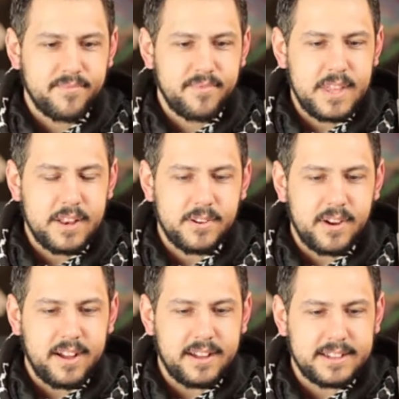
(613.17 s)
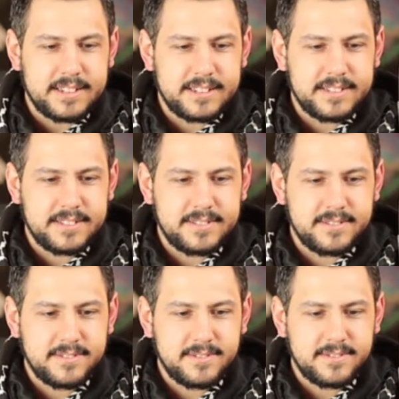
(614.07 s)
you know,
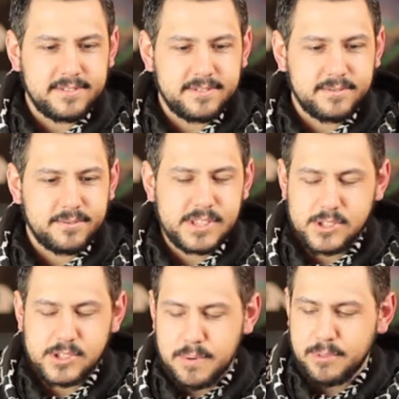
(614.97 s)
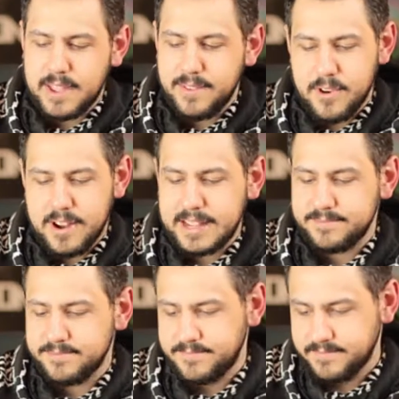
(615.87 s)
what's the term I'm looking for
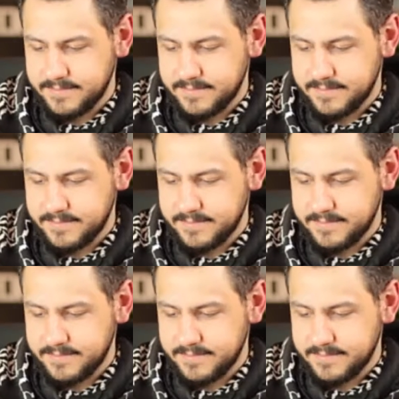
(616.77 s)
again?